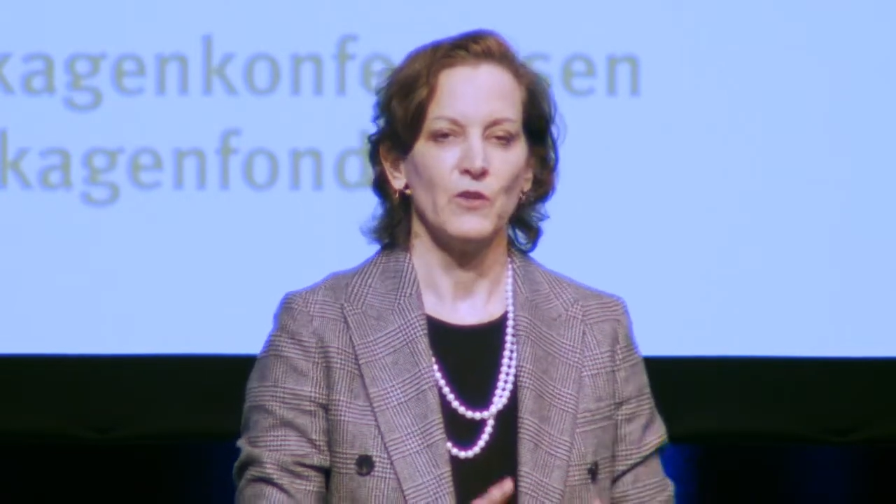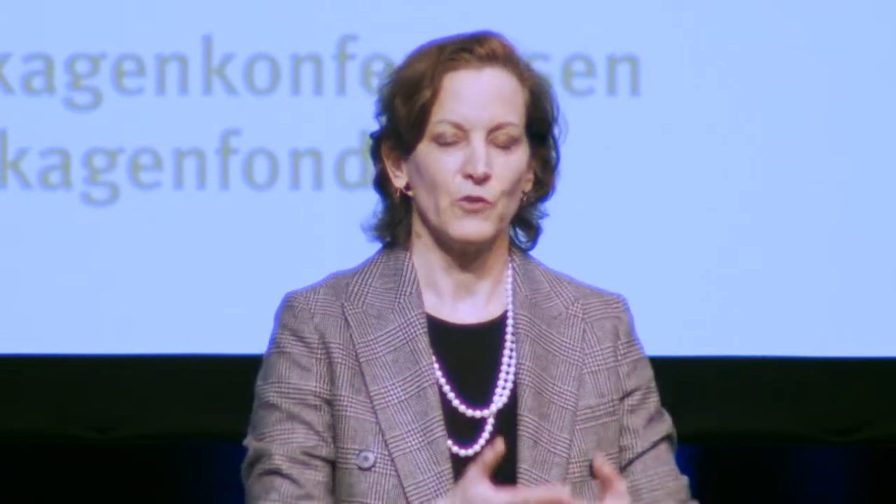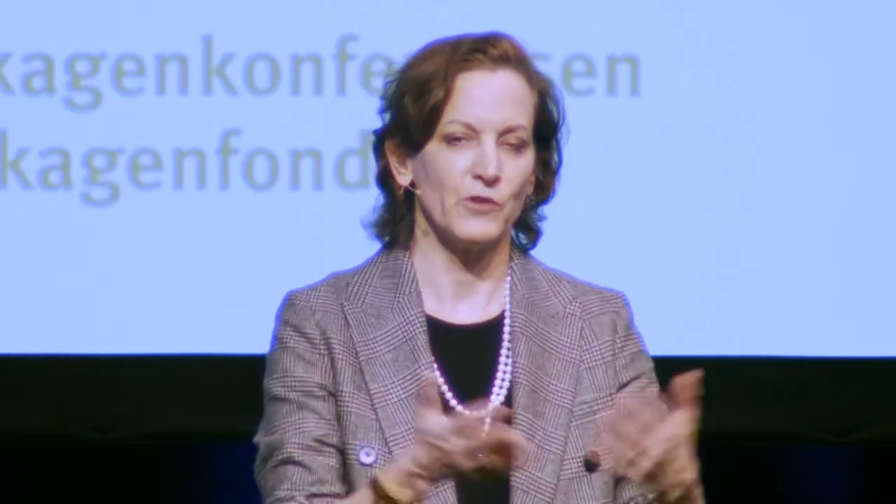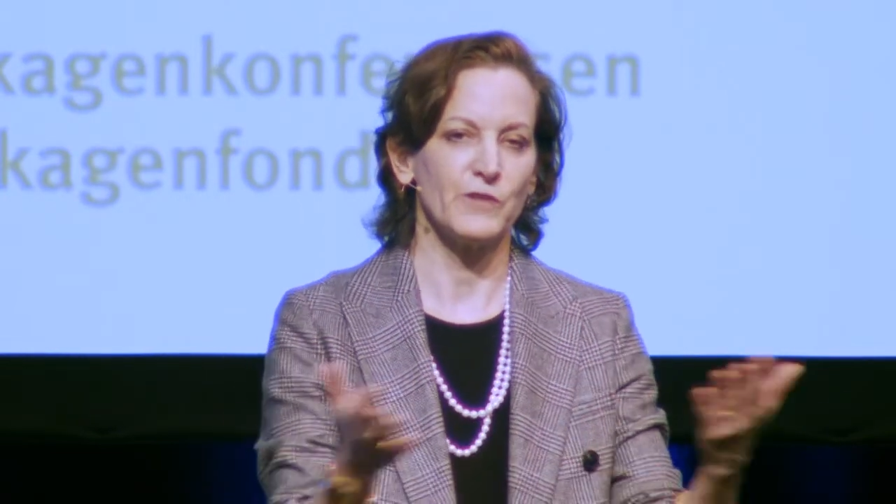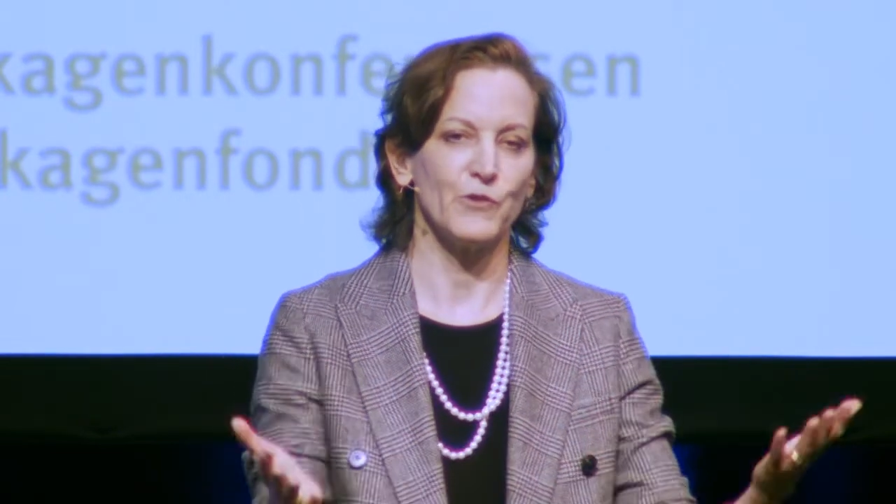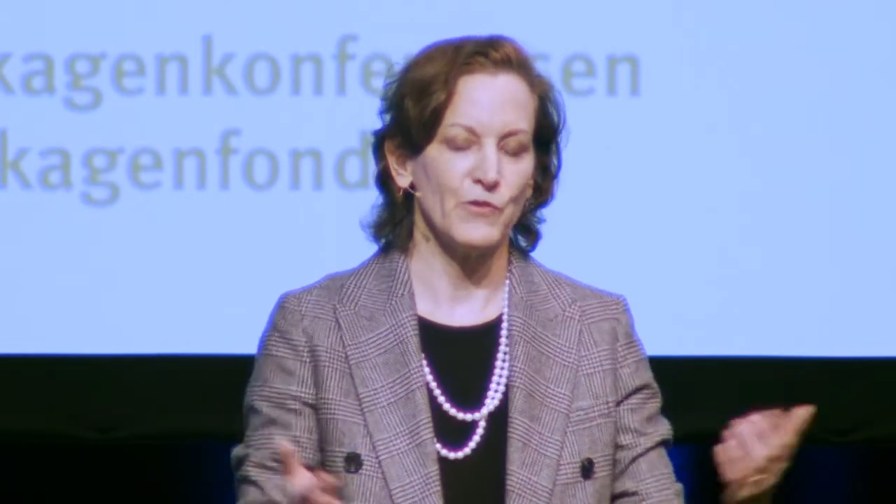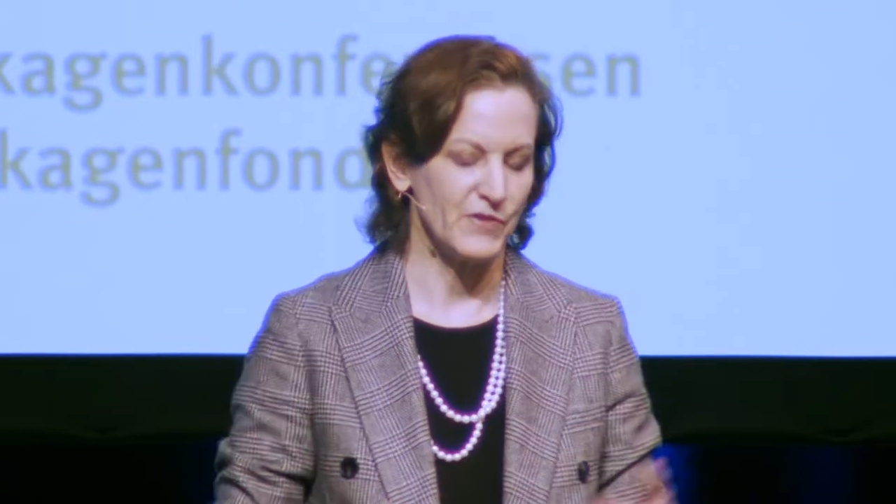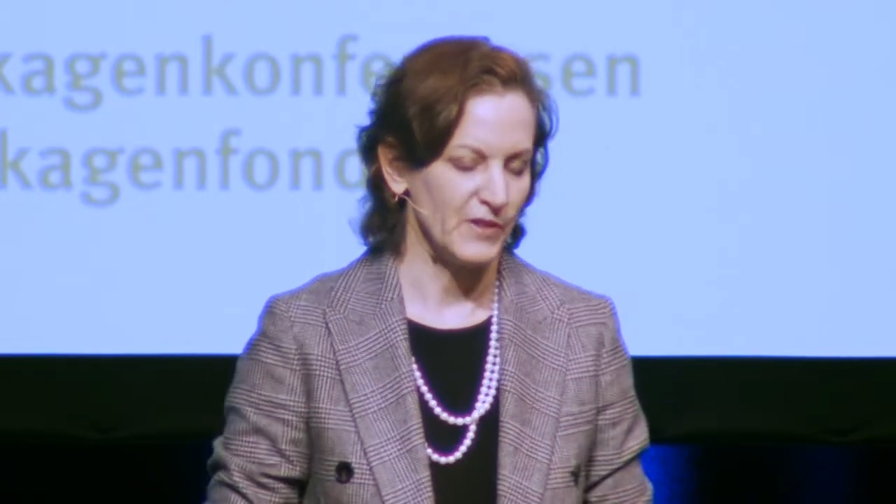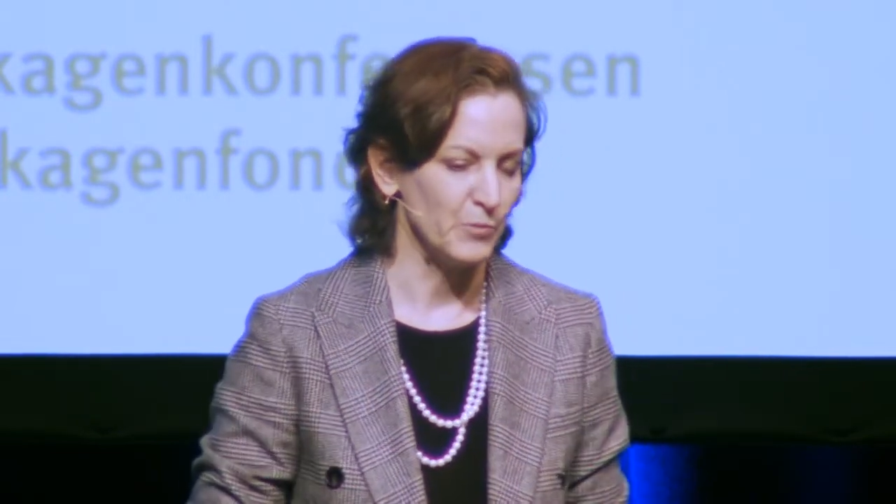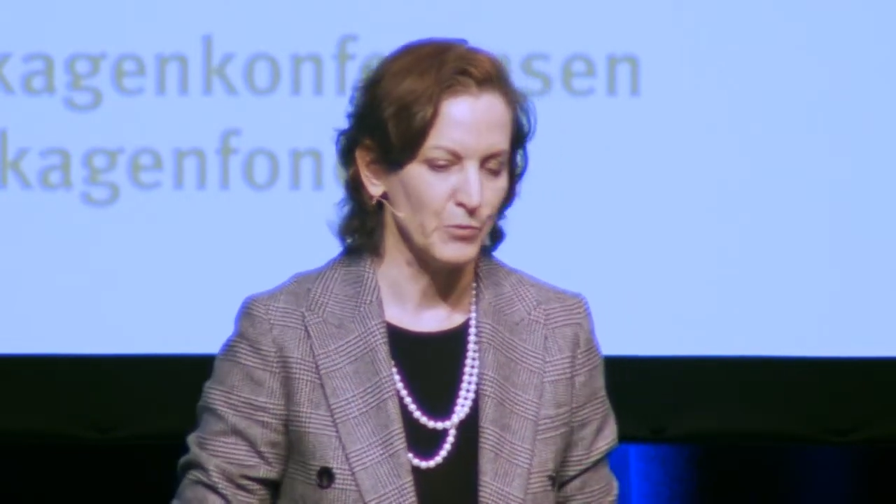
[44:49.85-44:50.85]
Those of you who've
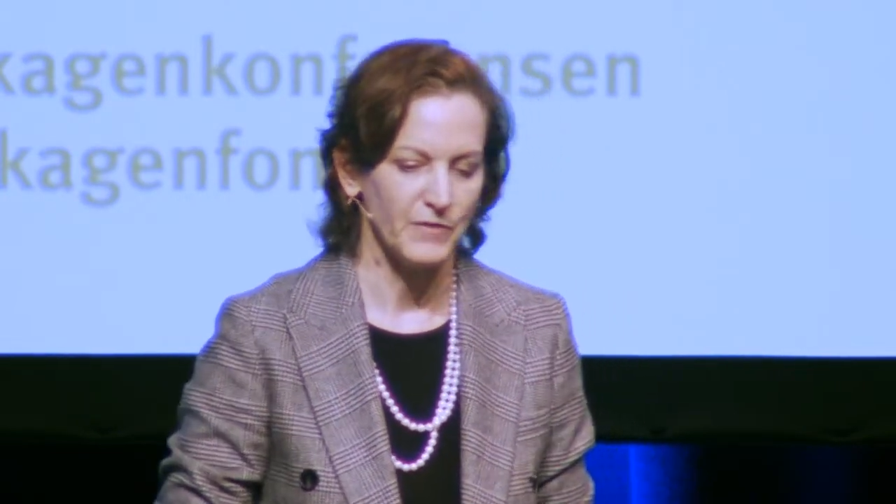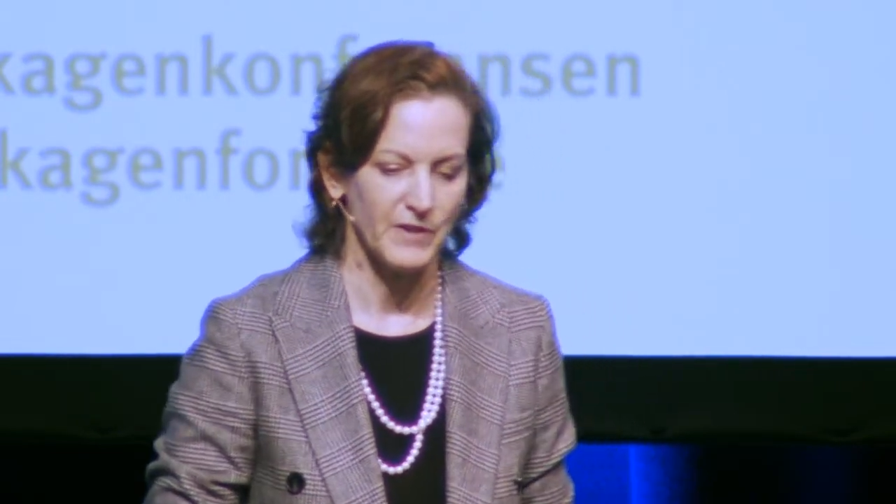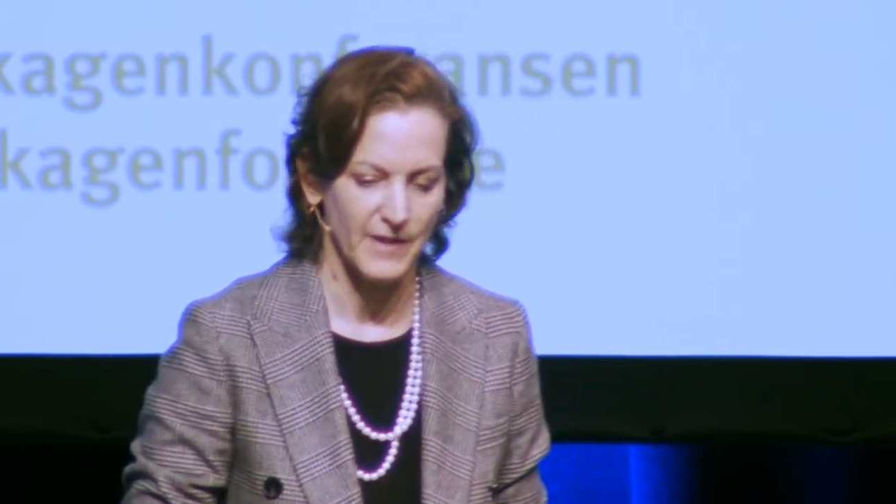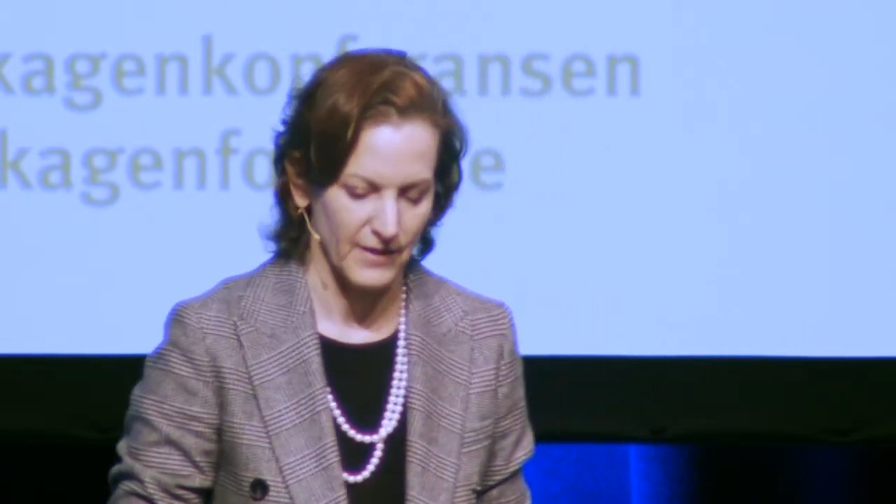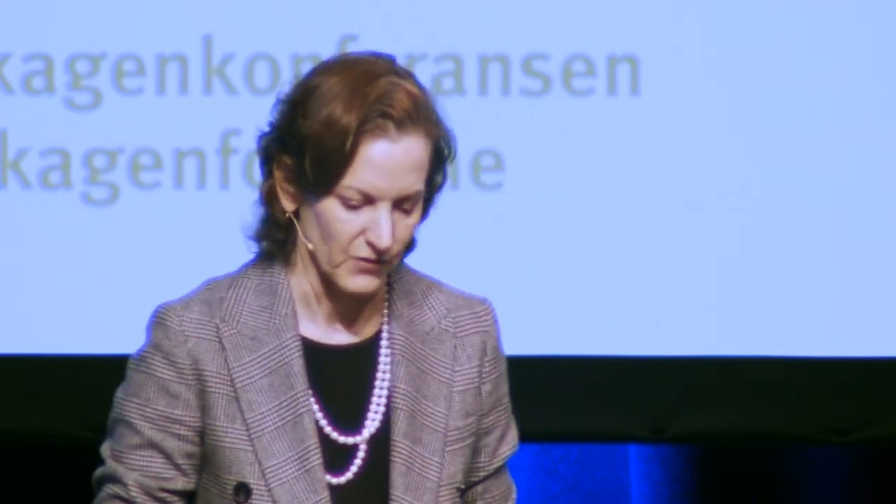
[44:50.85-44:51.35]
seen the movie Death